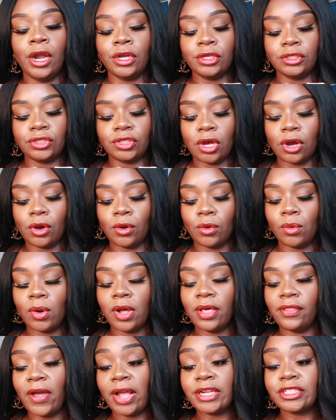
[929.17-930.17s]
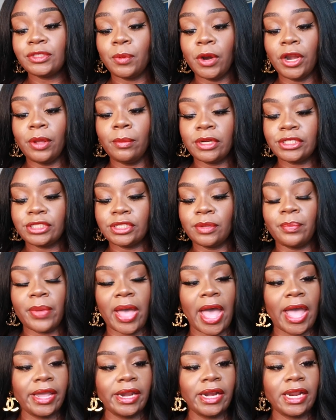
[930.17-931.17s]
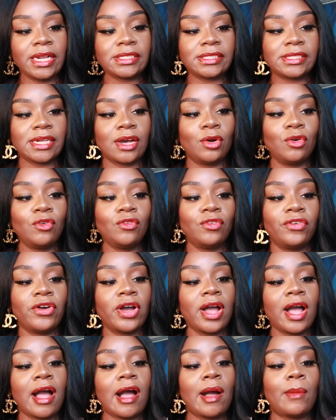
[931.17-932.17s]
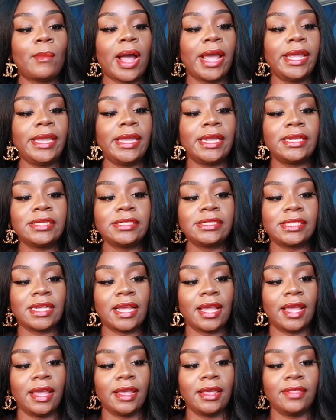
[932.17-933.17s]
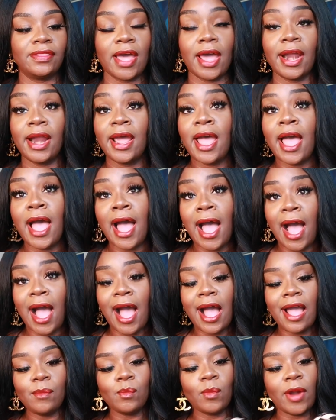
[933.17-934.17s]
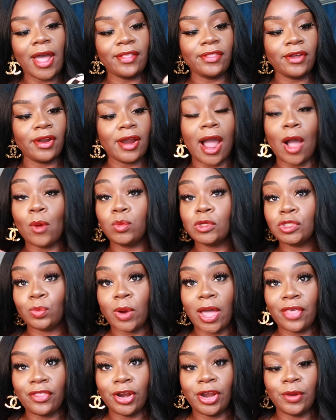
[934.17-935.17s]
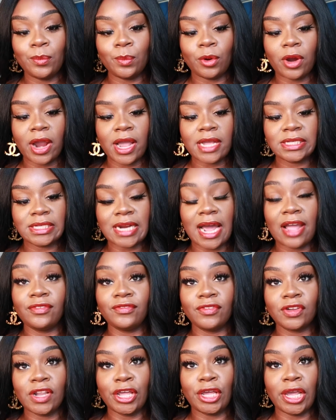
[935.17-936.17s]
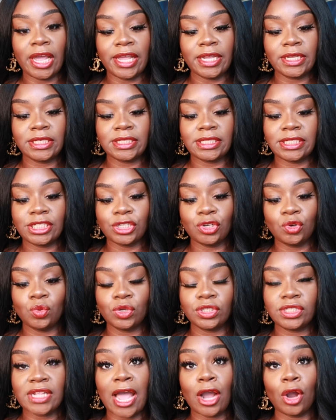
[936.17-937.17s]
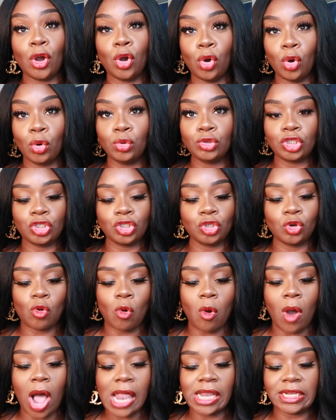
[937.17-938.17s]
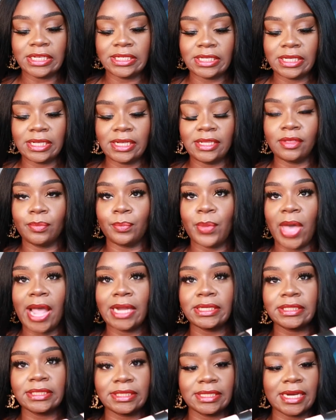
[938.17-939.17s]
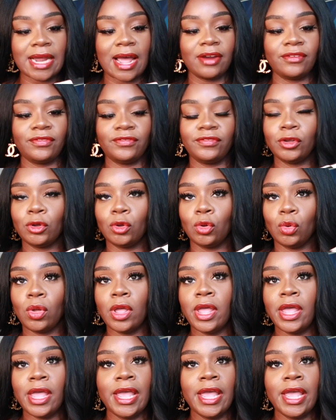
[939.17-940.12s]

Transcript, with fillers: So that's pretty much the bag in itself. Um, I can say that I'm rather, I was rather impressed. I feel like it still was that coach quality. The bag does not feel